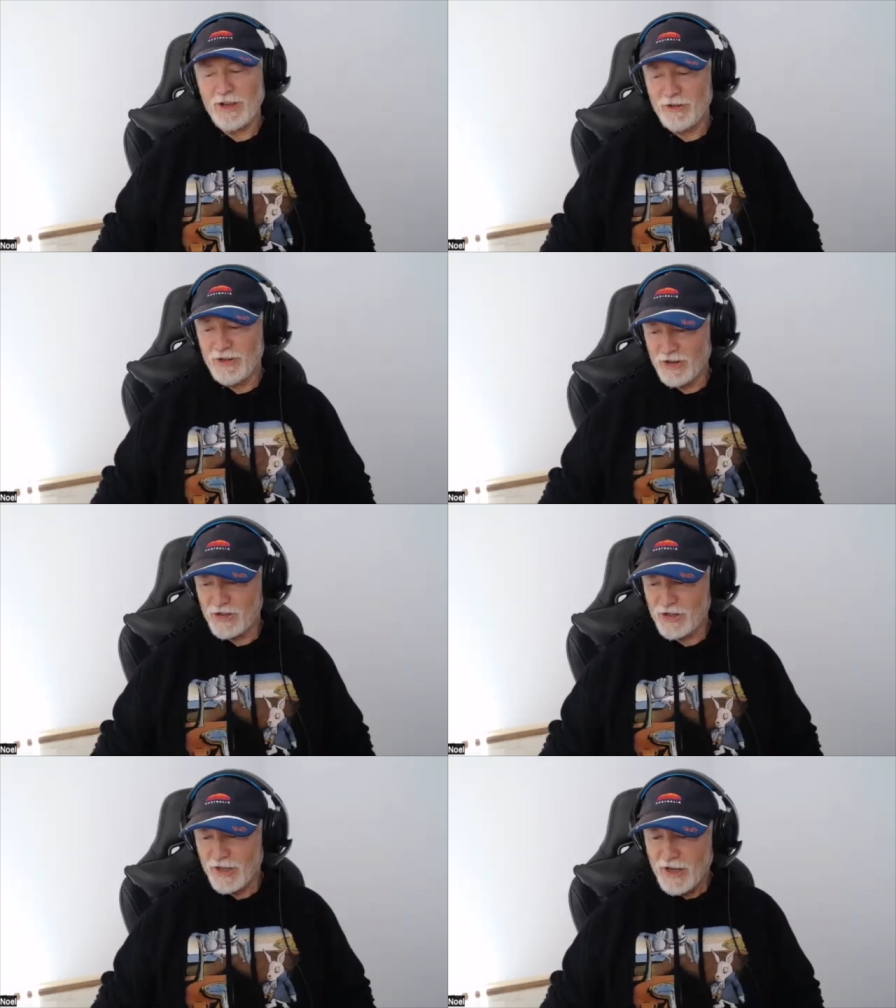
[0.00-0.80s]

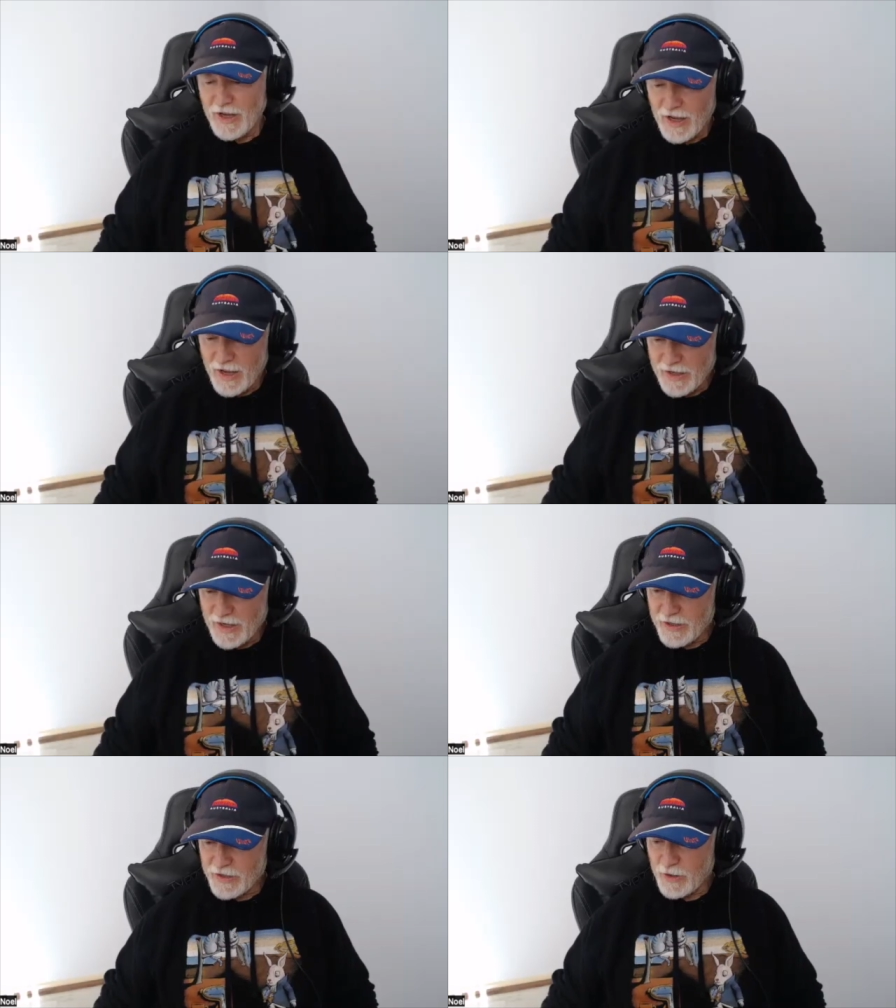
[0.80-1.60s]
goodness.
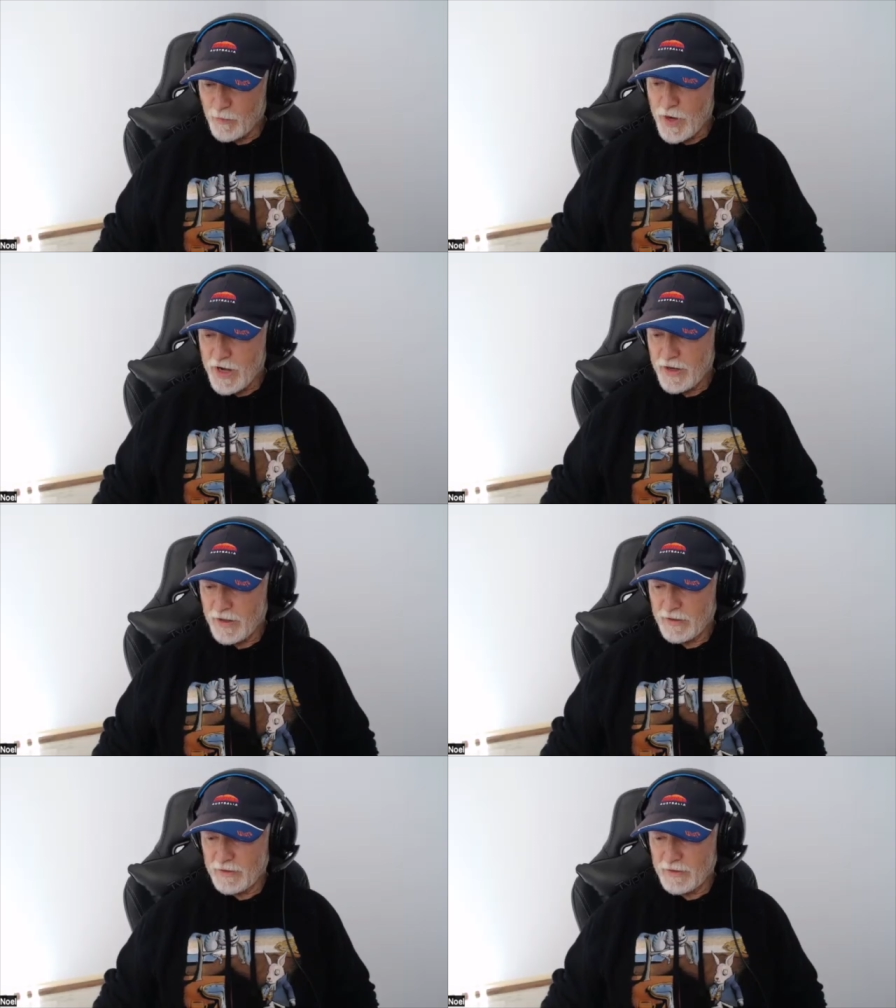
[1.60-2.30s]
Okay, so when